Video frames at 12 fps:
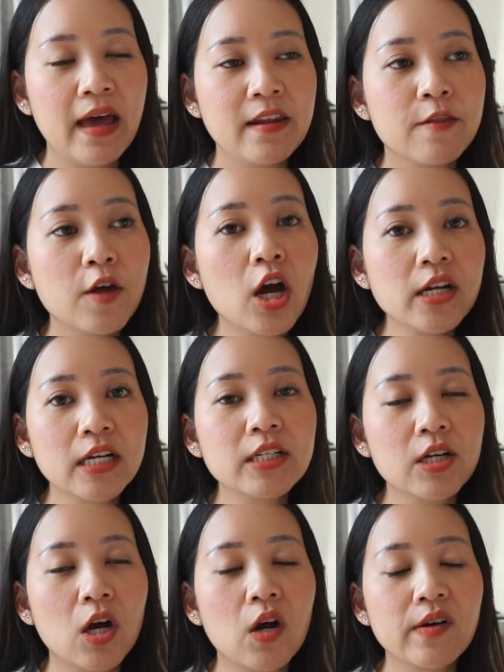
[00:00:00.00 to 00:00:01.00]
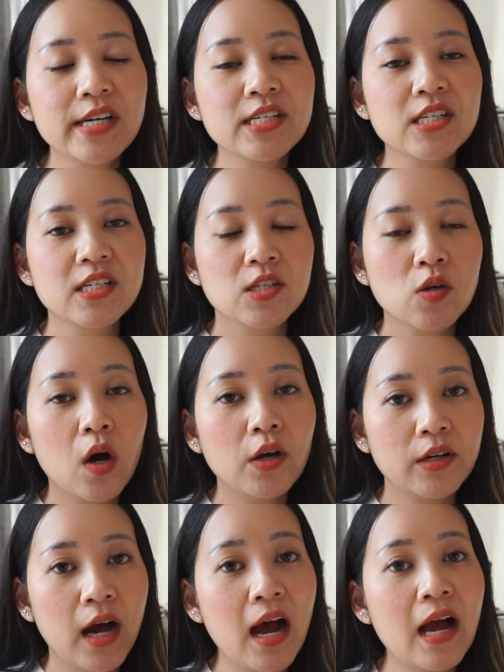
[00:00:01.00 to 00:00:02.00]
And the third category is called
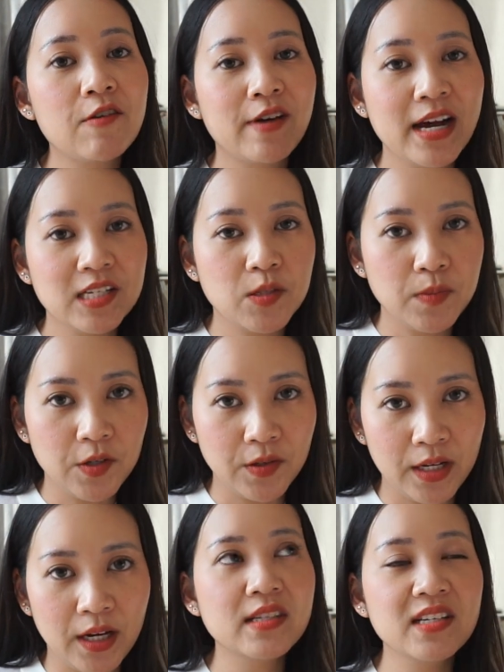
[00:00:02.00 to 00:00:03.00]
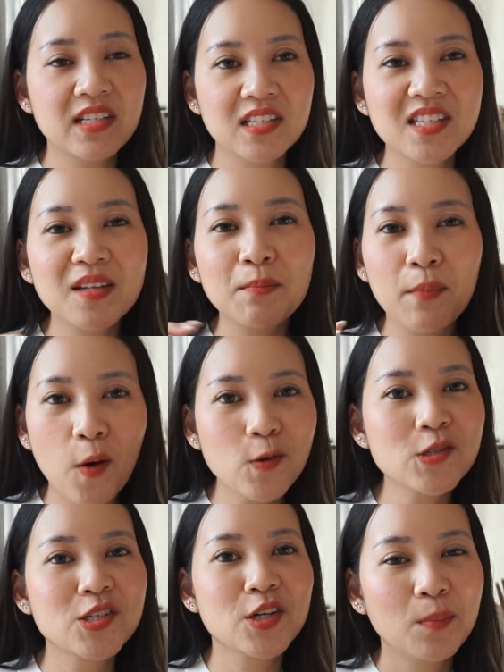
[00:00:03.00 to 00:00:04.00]
the high-rise building. This is the
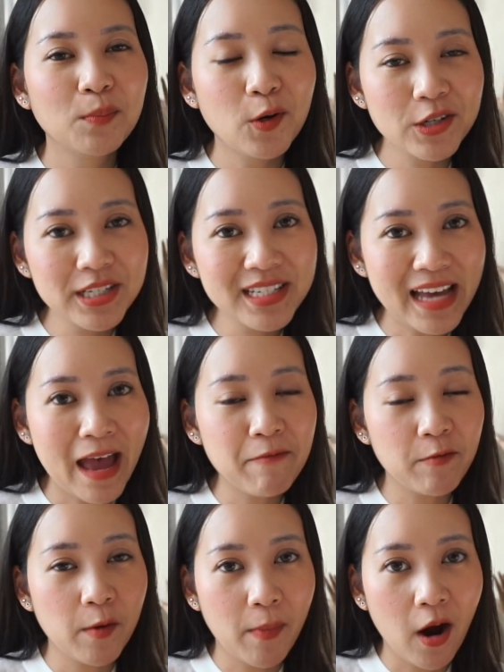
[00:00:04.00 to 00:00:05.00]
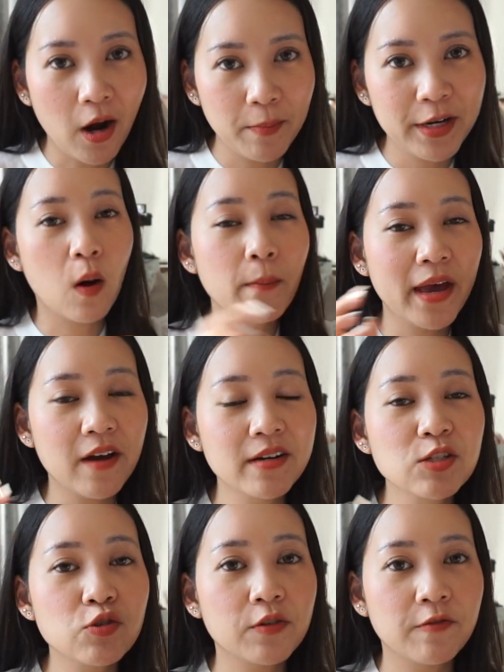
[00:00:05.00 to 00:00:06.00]
most modern type of apartment
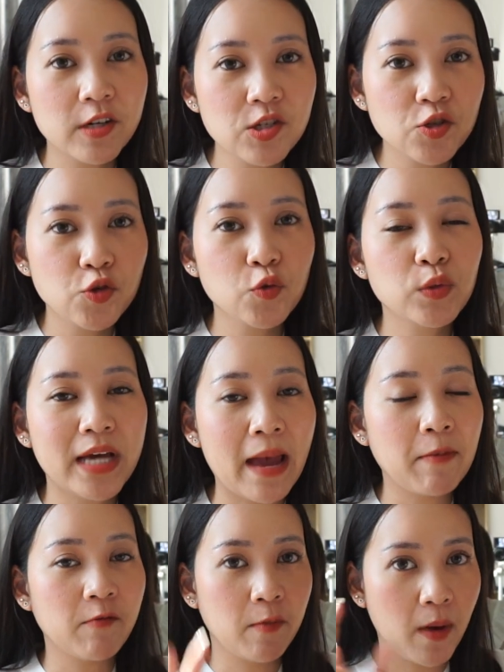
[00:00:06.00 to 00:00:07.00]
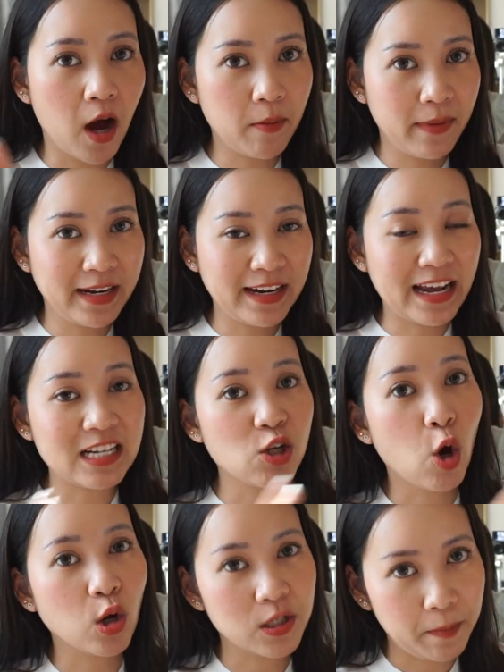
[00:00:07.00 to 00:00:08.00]
comparing to the first 2 type of apartment that I
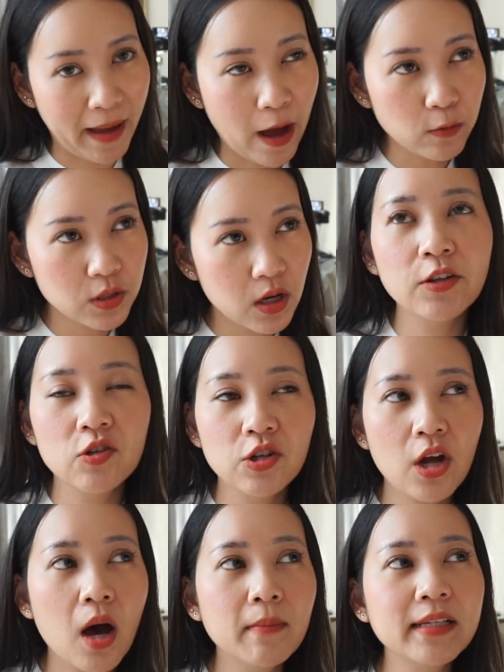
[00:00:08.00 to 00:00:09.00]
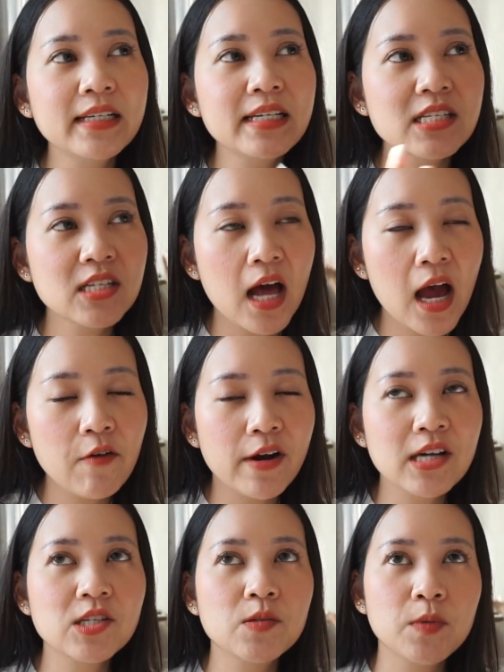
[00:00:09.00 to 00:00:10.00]
talked about. So normally these
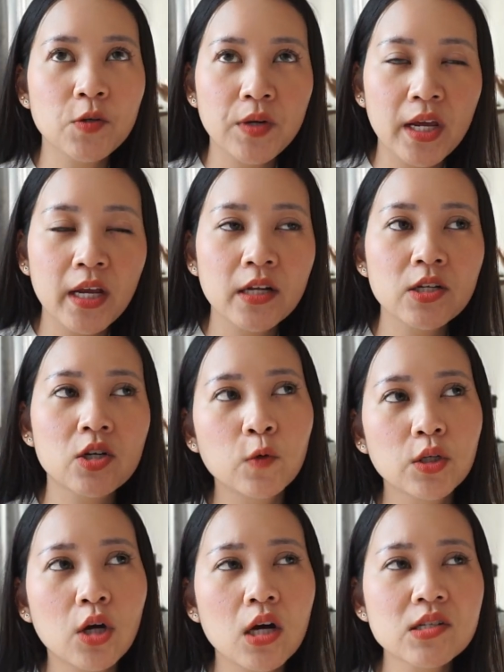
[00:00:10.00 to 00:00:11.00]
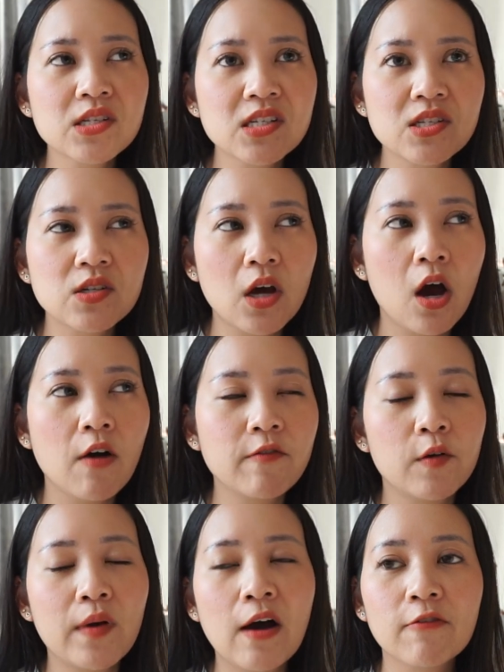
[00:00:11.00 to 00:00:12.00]
high-rise building would consist of
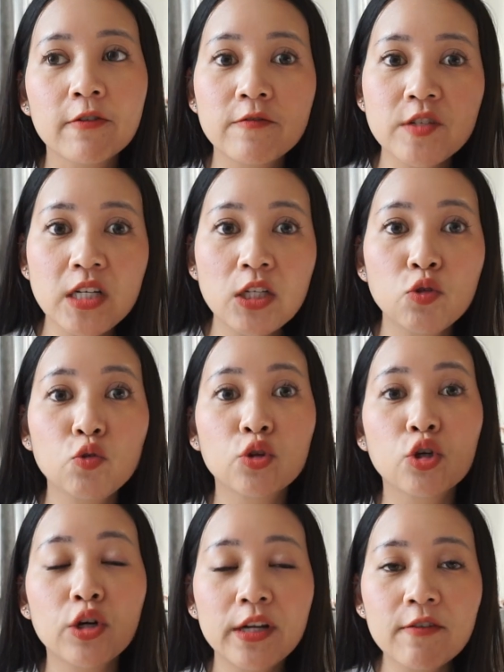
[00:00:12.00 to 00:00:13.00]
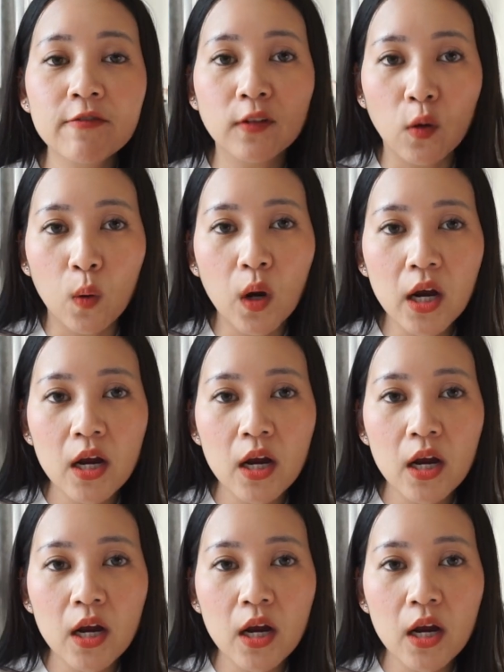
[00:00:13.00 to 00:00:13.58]
around 15 to 30 floors,